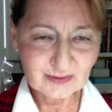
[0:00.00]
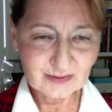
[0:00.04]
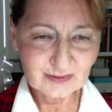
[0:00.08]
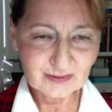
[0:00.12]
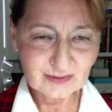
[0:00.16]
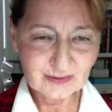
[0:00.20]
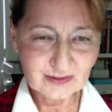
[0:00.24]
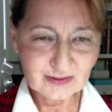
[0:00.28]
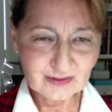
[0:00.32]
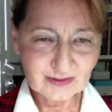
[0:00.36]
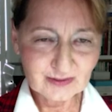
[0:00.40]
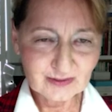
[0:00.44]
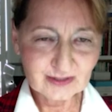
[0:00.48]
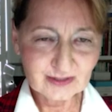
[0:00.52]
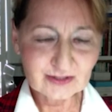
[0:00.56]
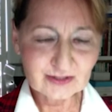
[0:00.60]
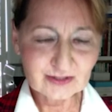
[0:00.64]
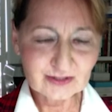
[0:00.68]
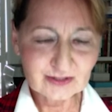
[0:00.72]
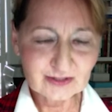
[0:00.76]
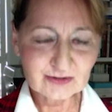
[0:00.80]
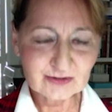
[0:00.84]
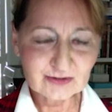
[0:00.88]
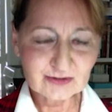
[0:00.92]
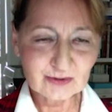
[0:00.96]

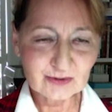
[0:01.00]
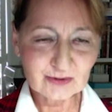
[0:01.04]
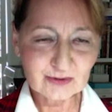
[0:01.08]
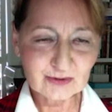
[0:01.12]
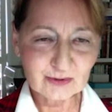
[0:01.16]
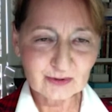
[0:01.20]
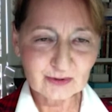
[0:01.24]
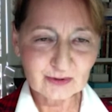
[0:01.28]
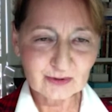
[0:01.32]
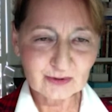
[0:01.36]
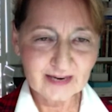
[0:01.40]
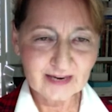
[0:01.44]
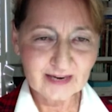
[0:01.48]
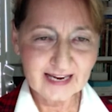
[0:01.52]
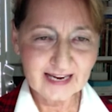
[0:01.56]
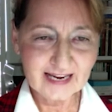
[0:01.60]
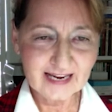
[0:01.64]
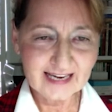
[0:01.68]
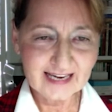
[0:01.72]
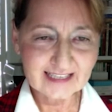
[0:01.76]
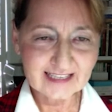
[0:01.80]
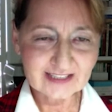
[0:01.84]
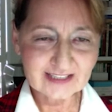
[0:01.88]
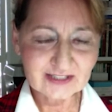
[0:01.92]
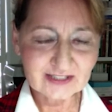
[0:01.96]
control your
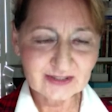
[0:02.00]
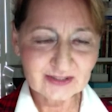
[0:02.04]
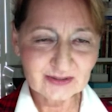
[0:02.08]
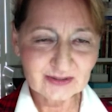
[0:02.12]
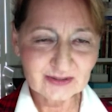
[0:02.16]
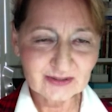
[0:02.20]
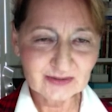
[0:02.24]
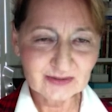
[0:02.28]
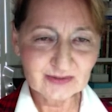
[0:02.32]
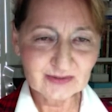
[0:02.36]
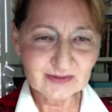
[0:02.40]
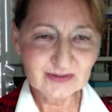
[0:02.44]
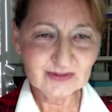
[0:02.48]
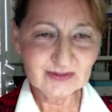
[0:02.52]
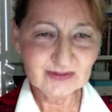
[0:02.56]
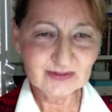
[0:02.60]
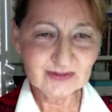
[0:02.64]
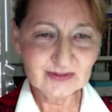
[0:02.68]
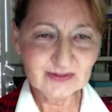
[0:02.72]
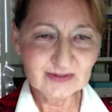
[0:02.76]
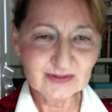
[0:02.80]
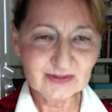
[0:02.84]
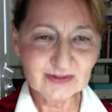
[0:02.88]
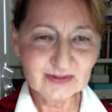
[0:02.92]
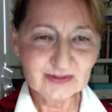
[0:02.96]
attitude,
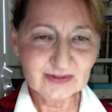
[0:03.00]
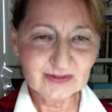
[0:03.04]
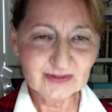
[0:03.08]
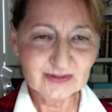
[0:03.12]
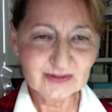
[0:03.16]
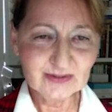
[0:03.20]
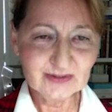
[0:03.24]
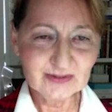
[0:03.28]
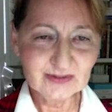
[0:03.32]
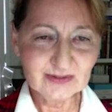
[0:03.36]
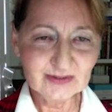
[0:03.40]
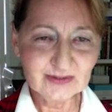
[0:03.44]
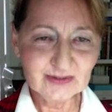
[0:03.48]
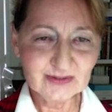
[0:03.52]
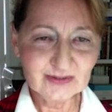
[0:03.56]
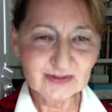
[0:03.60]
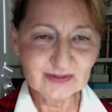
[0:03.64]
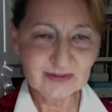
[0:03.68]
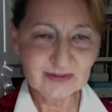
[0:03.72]
control your life.